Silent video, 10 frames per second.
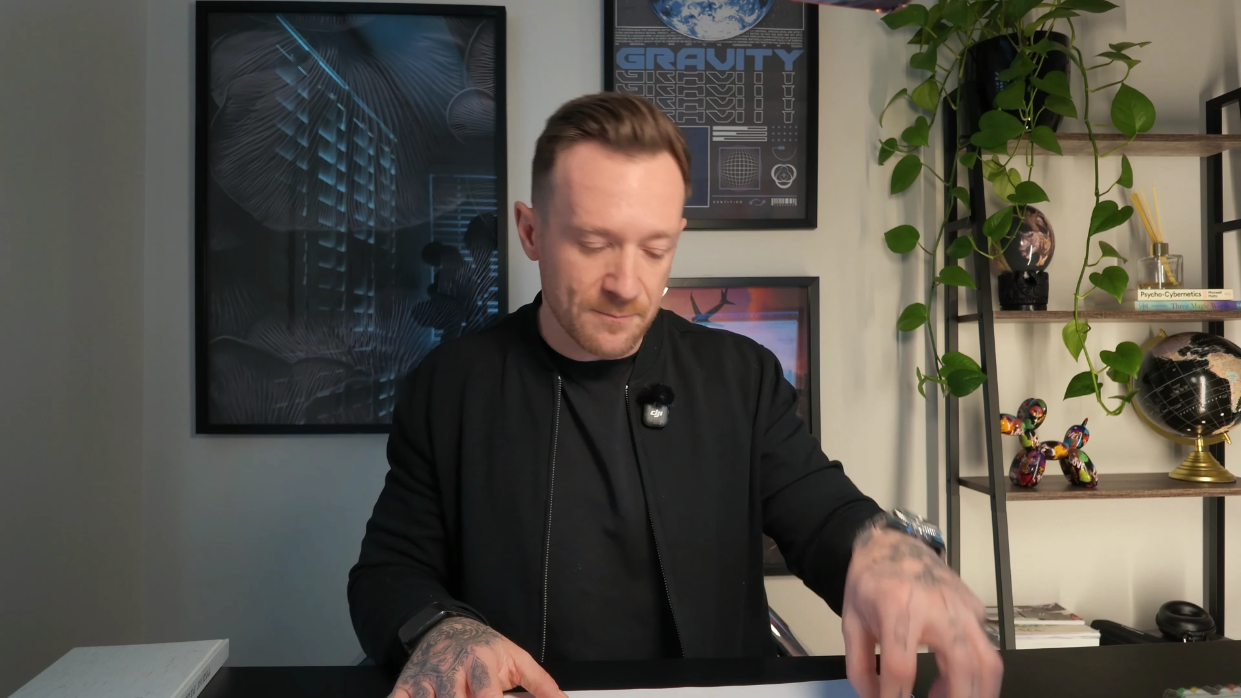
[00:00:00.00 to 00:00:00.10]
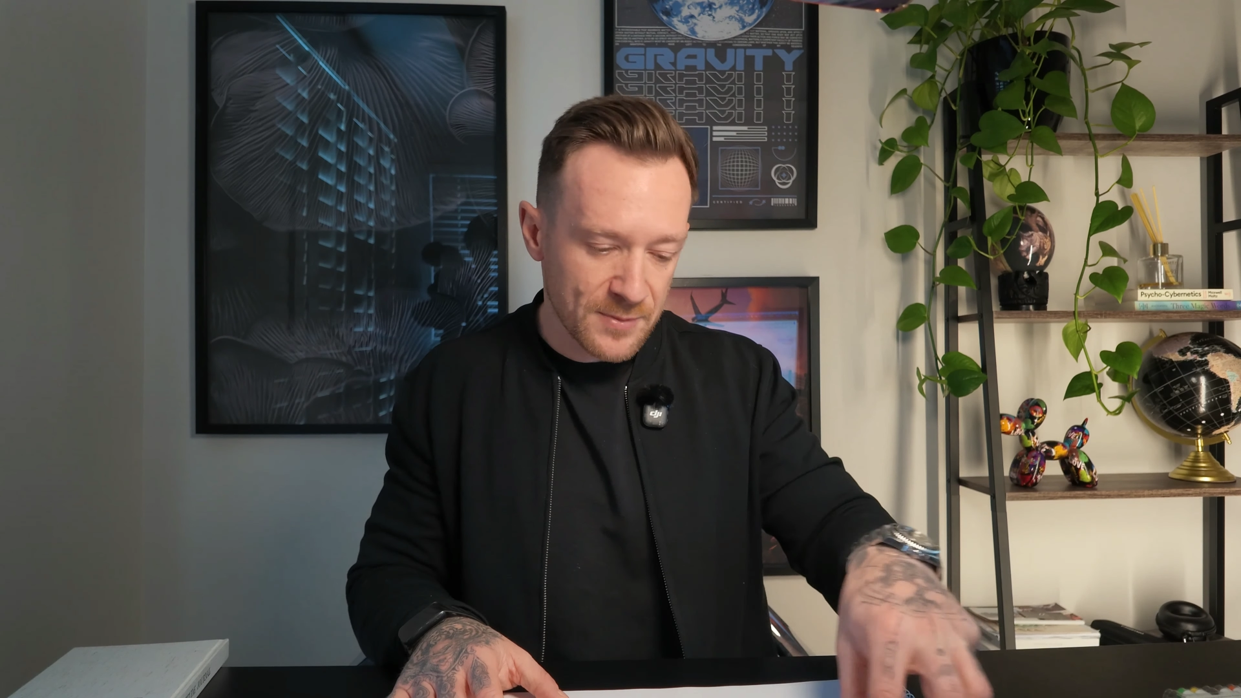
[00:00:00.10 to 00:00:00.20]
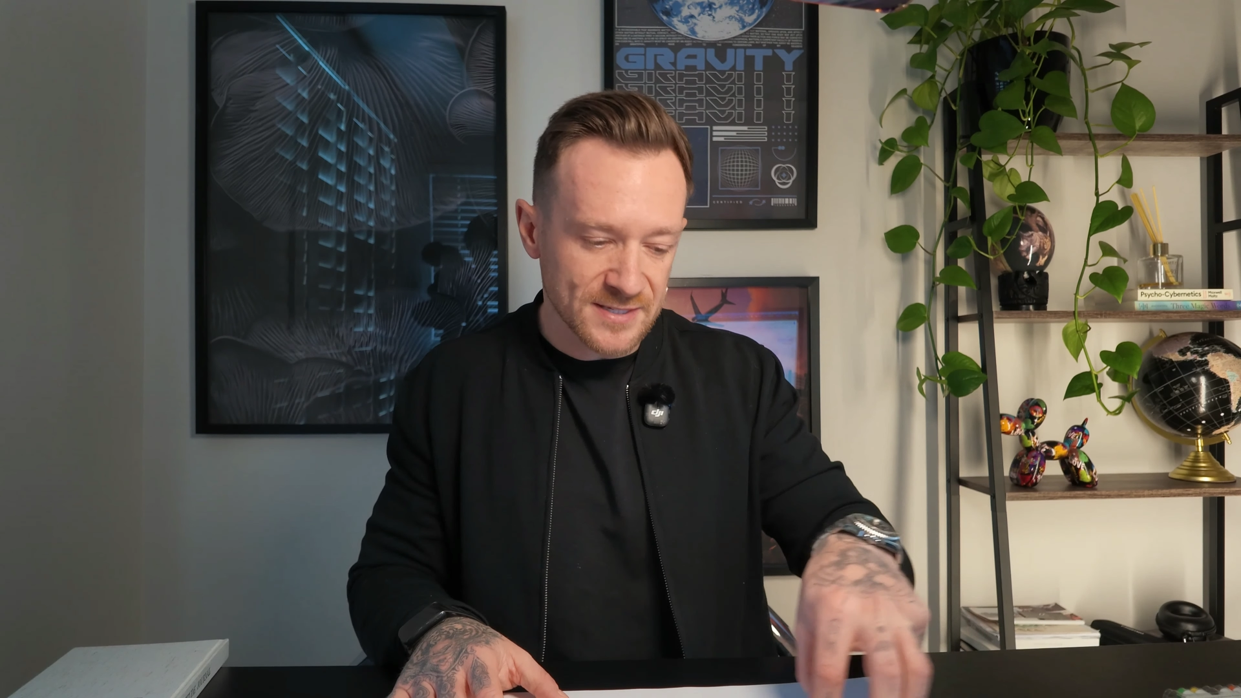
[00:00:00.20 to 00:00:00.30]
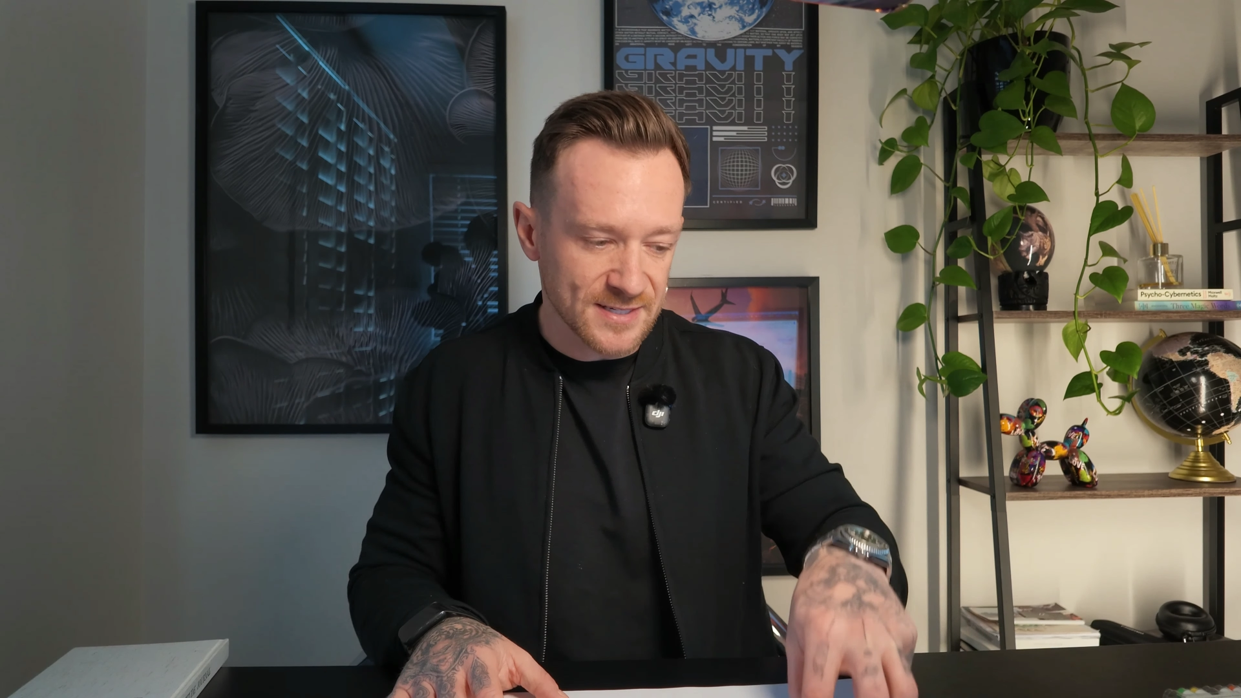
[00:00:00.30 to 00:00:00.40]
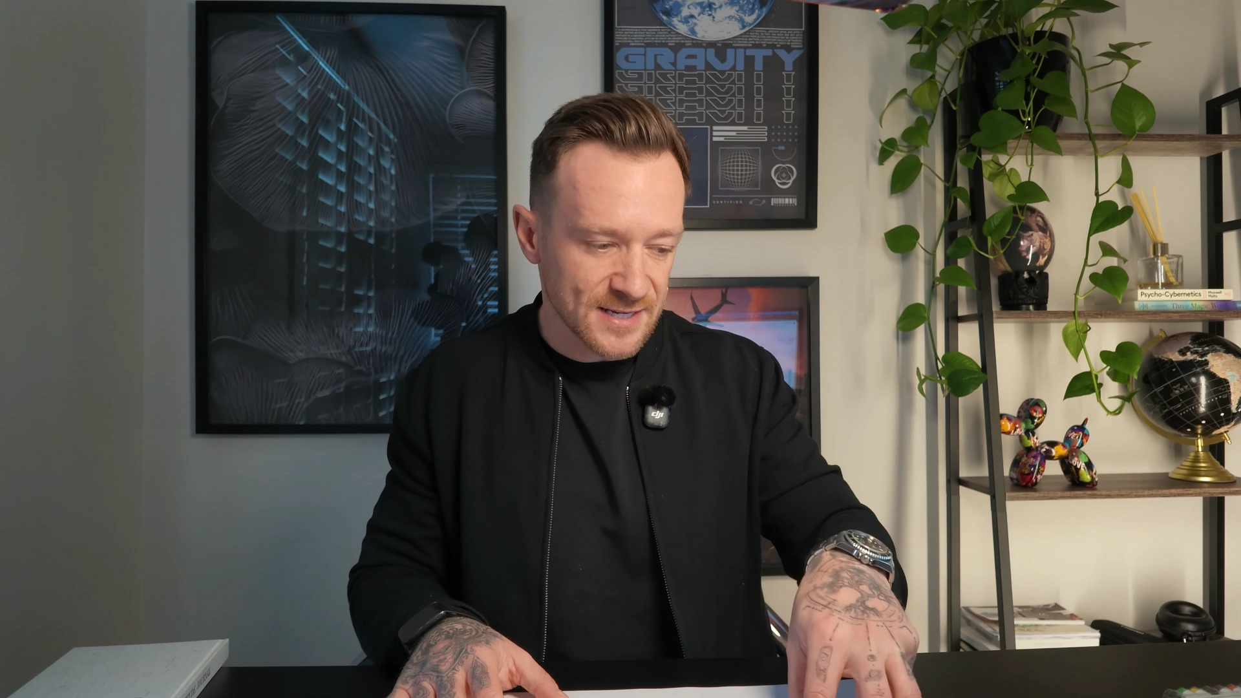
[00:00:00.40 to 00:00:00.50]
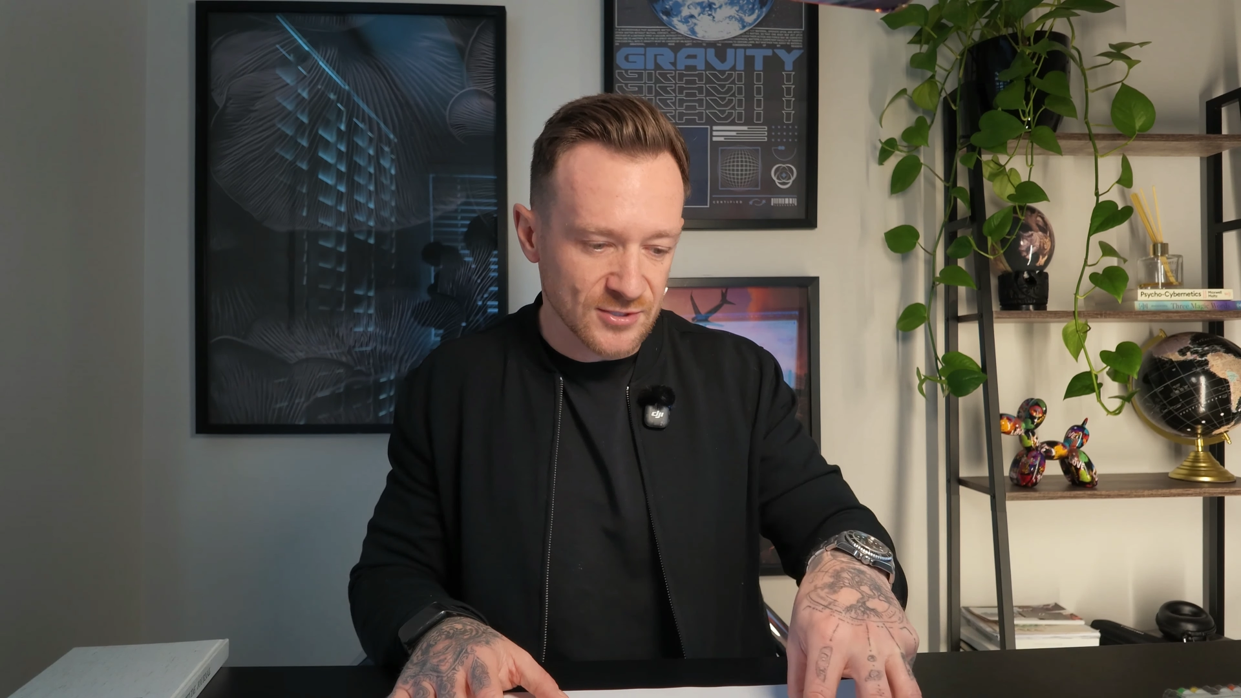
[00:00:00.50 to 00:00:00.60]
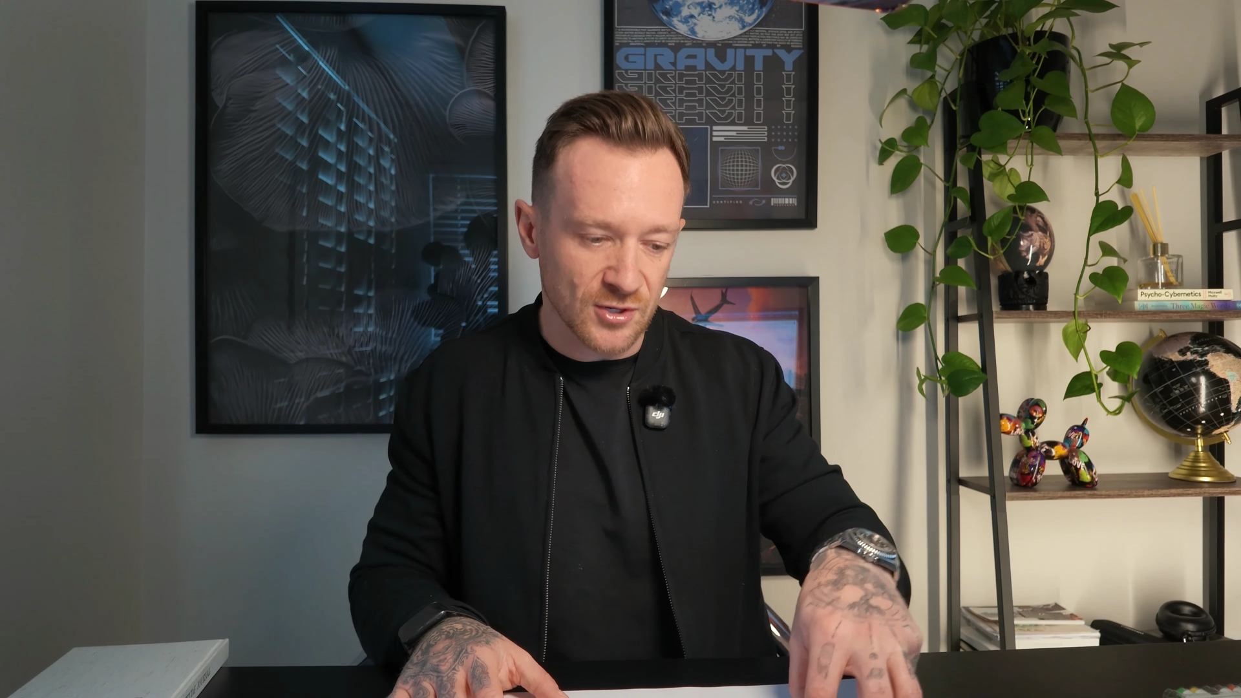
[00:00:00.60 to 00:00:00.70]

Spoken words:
business